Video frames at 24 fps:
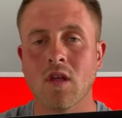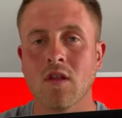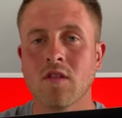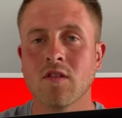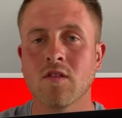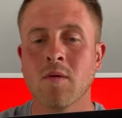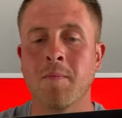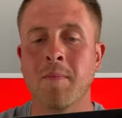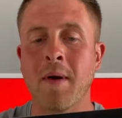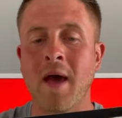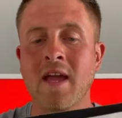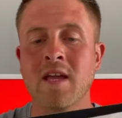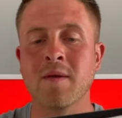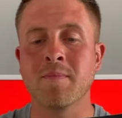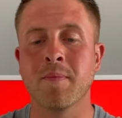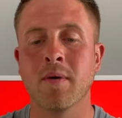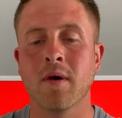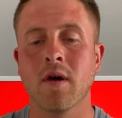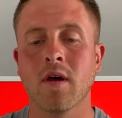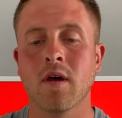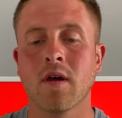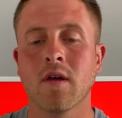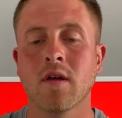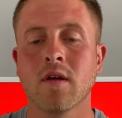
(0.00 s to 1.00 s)
the
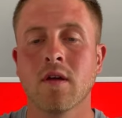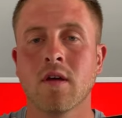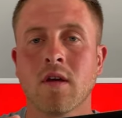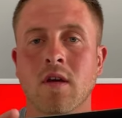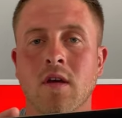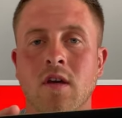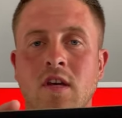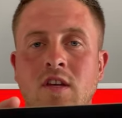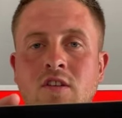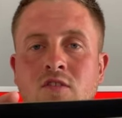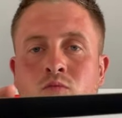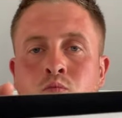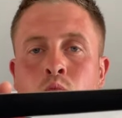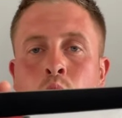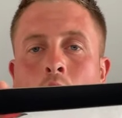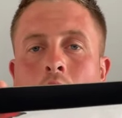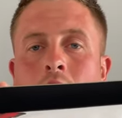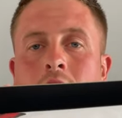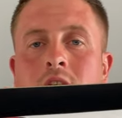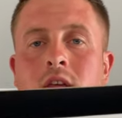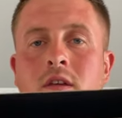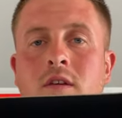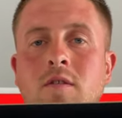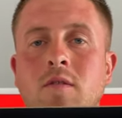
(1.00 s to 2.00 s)
paper is
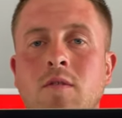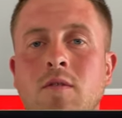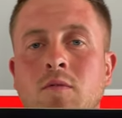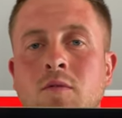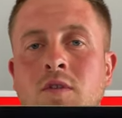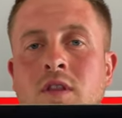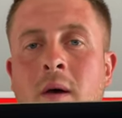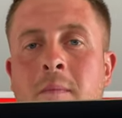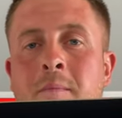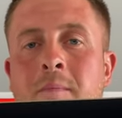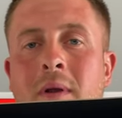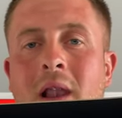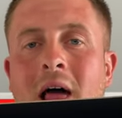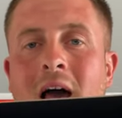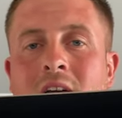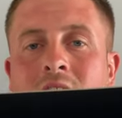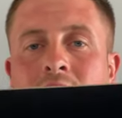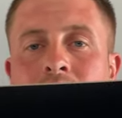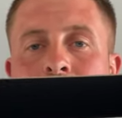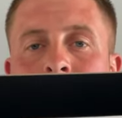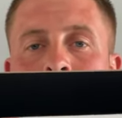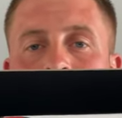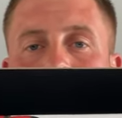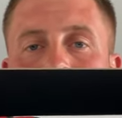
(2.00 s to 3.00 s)
white with then
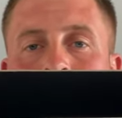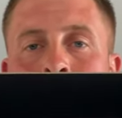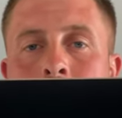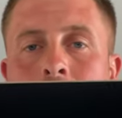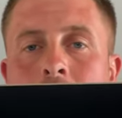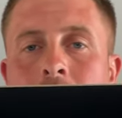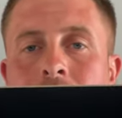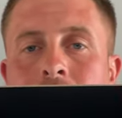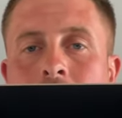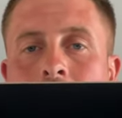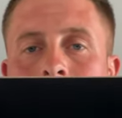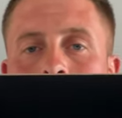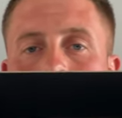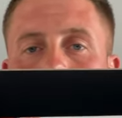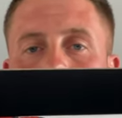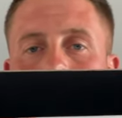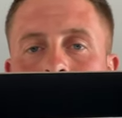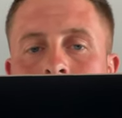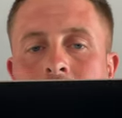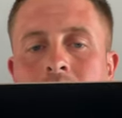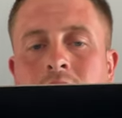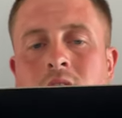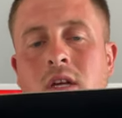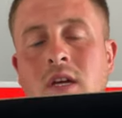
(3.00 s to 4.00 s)
black and red butterflies
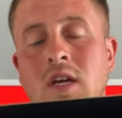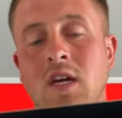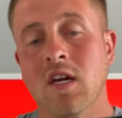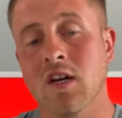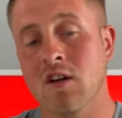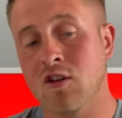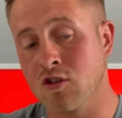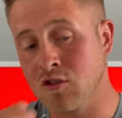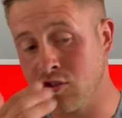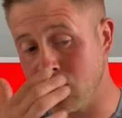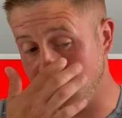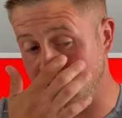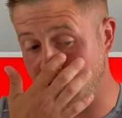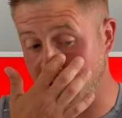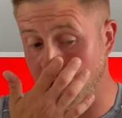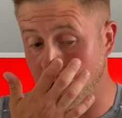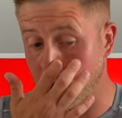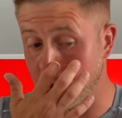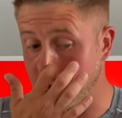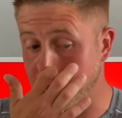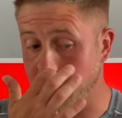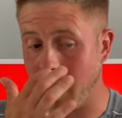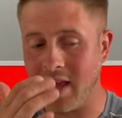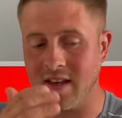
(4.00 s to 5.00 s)
on because the
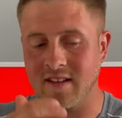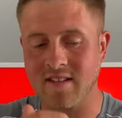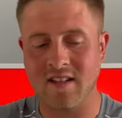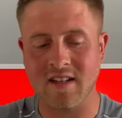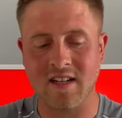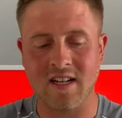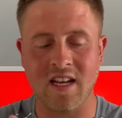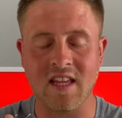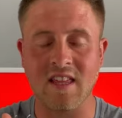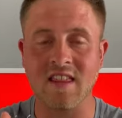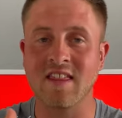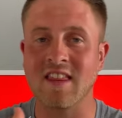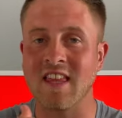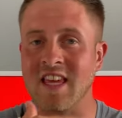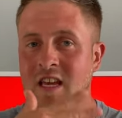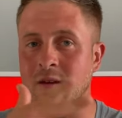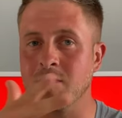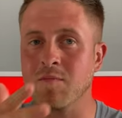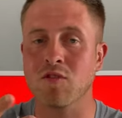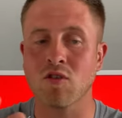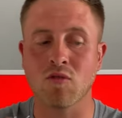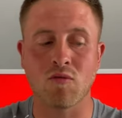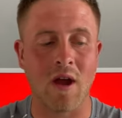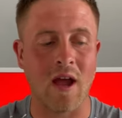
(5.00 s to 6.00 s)
shoe's basically
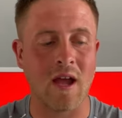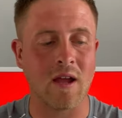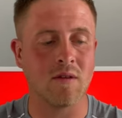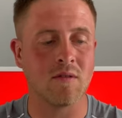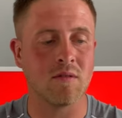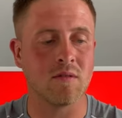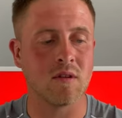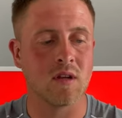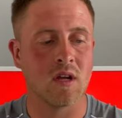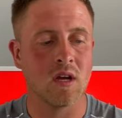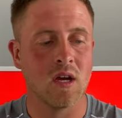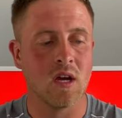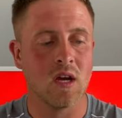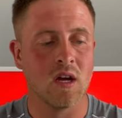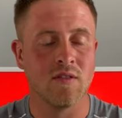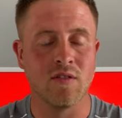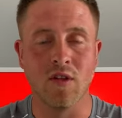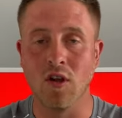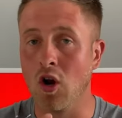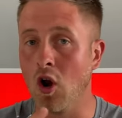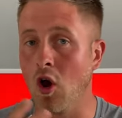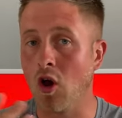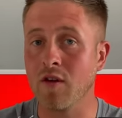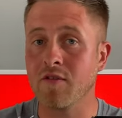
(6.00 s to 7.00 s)
themed around
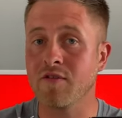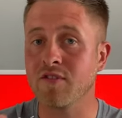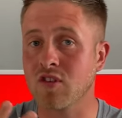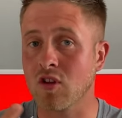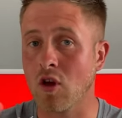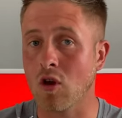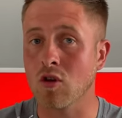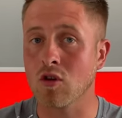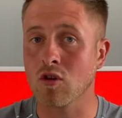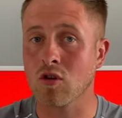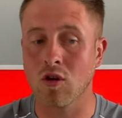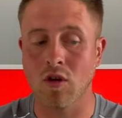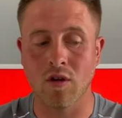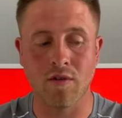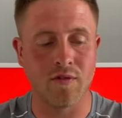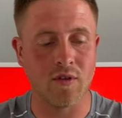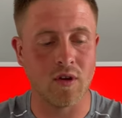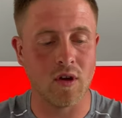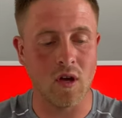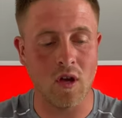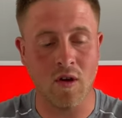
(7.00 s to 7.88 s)
the life cycle of a,